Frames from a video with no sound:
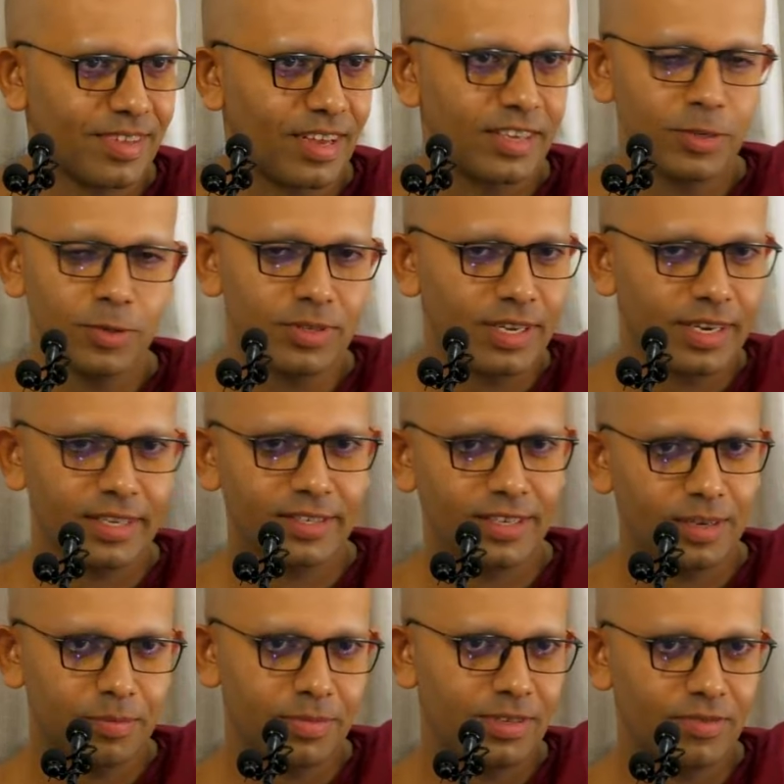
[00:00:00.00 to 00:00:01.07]
I use that
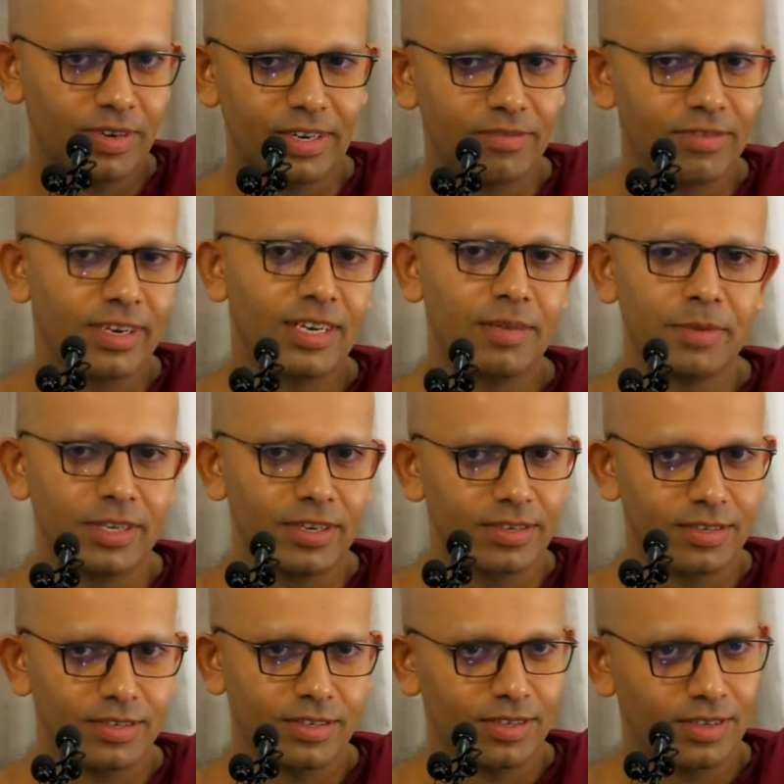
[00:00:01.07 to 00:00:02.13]
example very freely
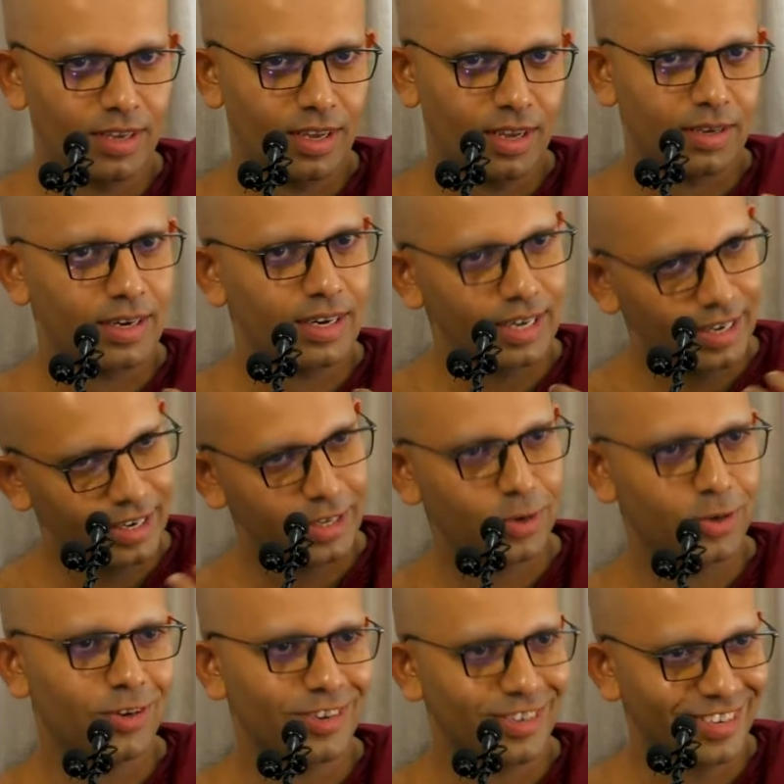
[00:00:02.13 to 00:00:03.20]
because clearly
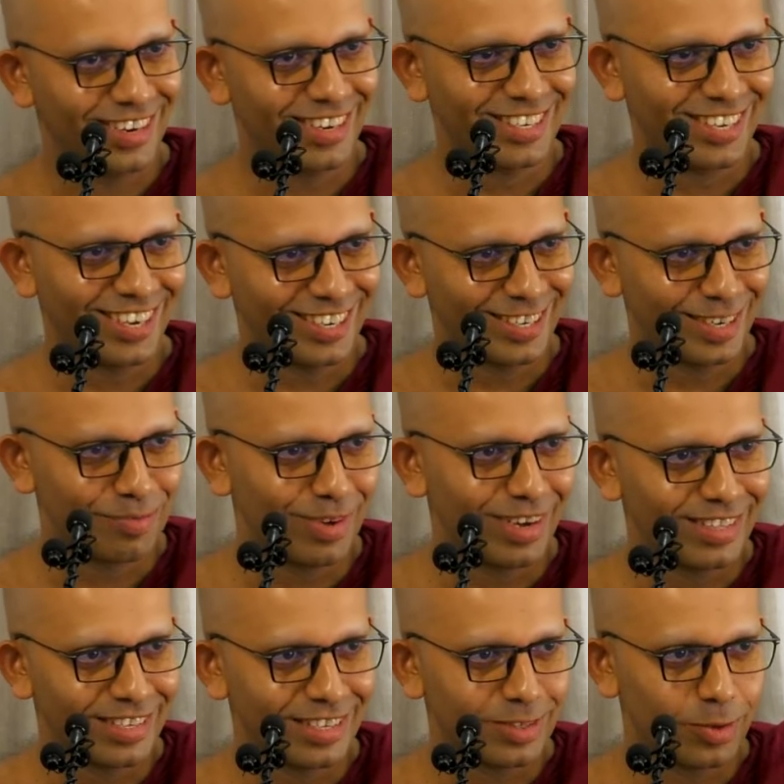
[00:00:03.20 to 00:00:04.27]
you're not enchanted
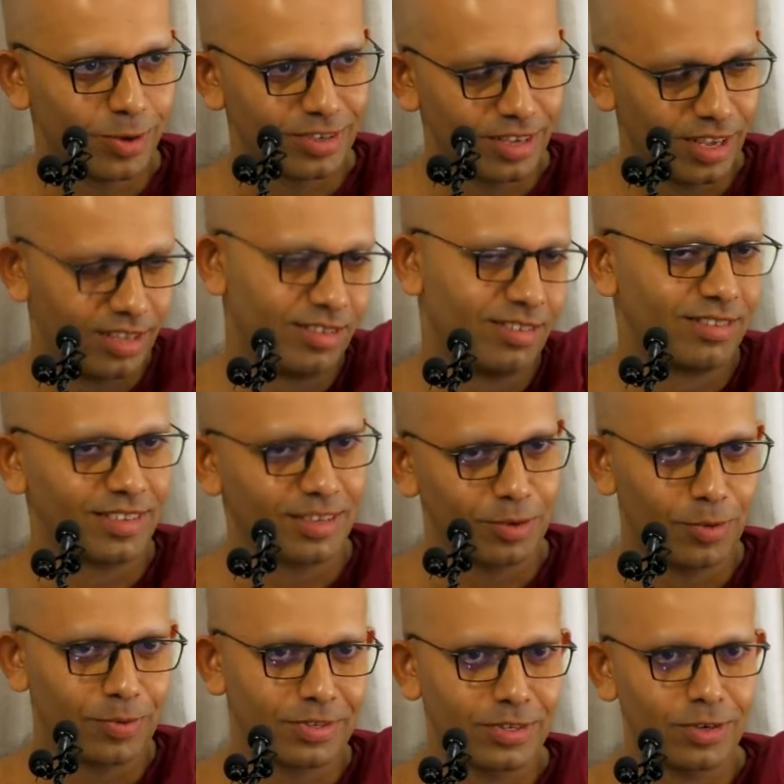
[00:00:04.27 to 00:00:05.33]
by this voice. I
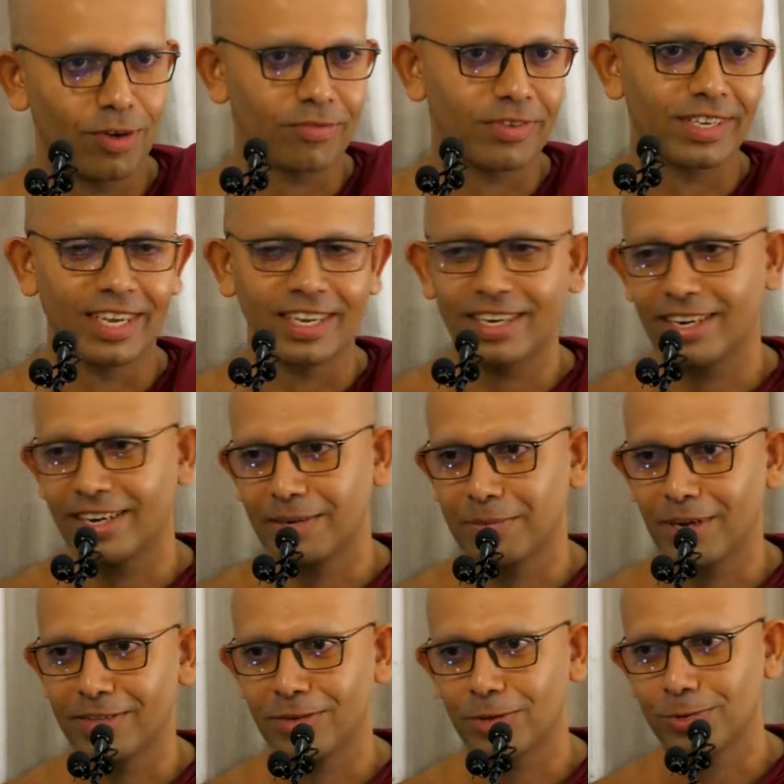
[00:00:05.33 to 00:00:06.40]
was coughing and clearing
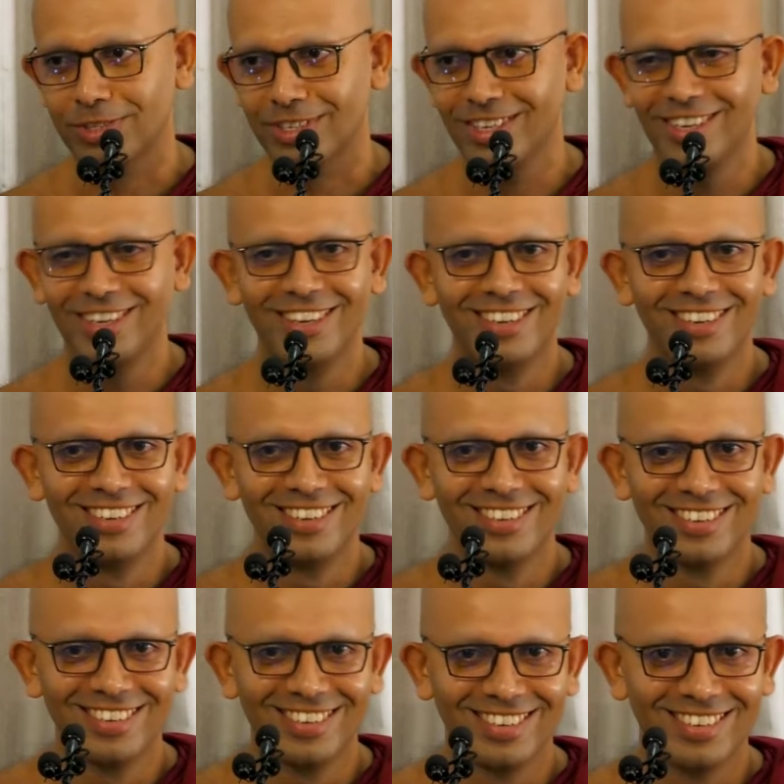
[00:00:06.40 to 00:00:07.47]
my throat.
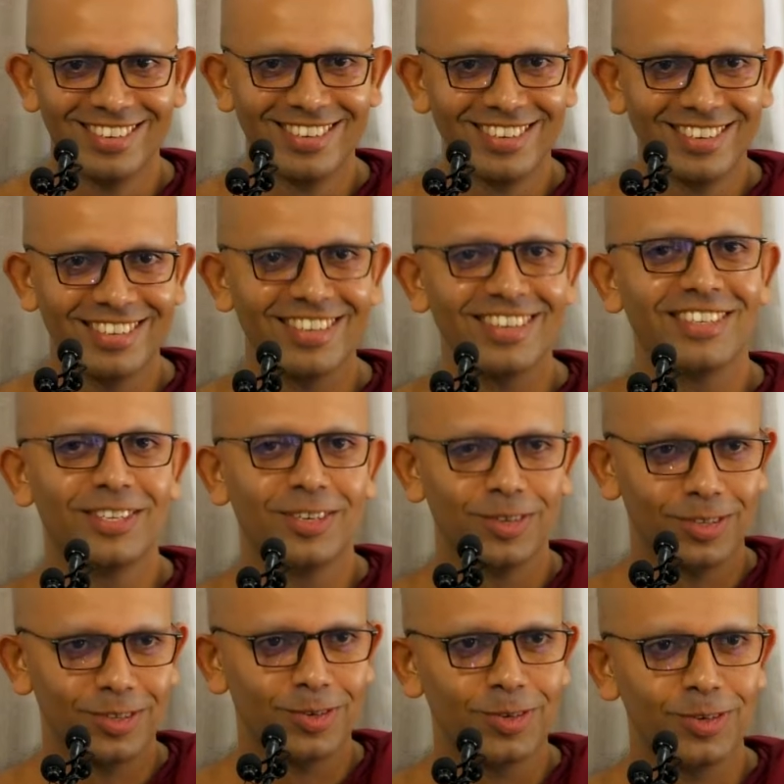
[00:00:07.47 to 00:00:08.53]

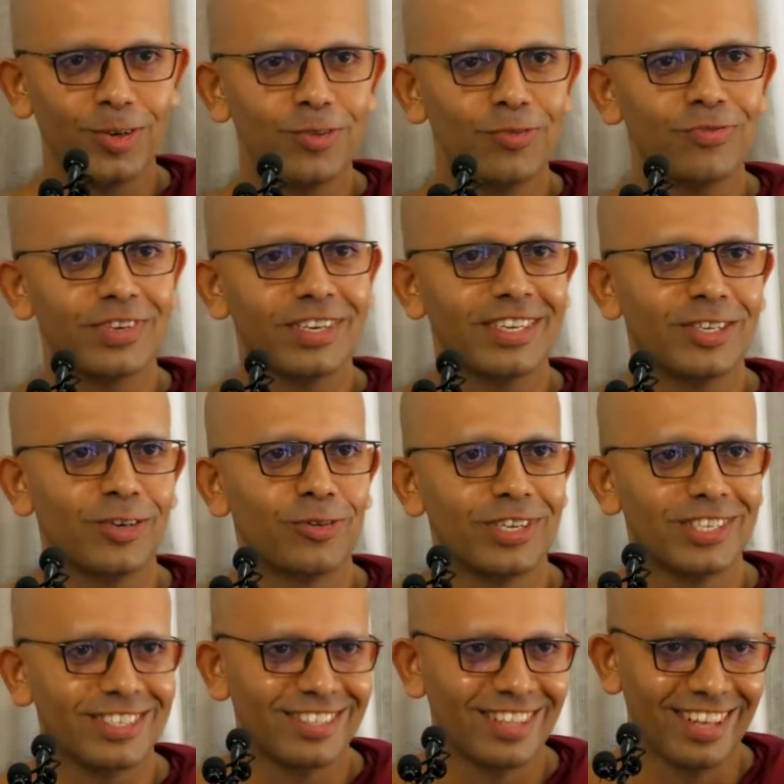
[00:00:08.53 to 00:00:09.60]
So no fear, no
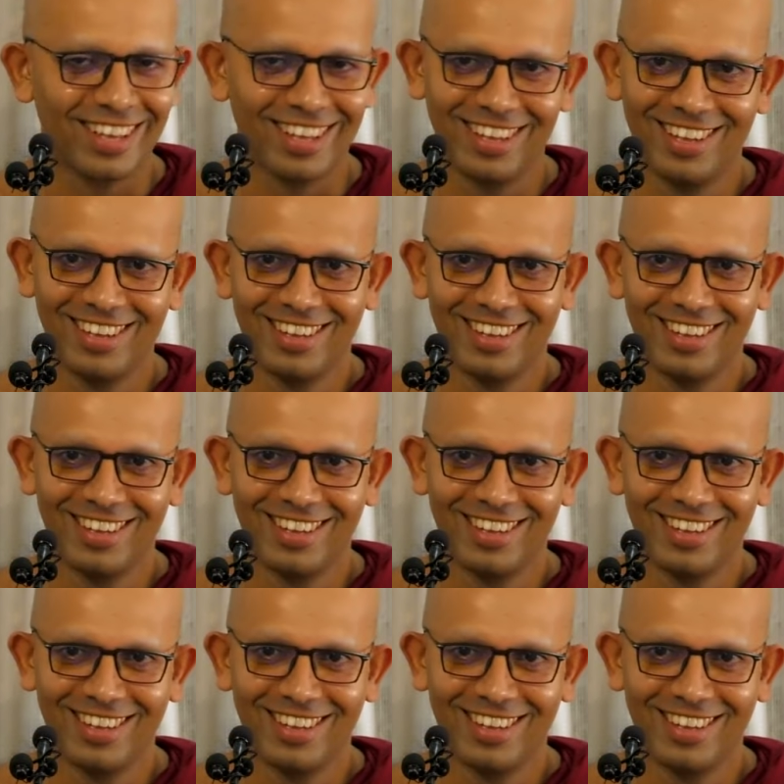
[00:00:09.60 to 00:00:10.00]
risk there.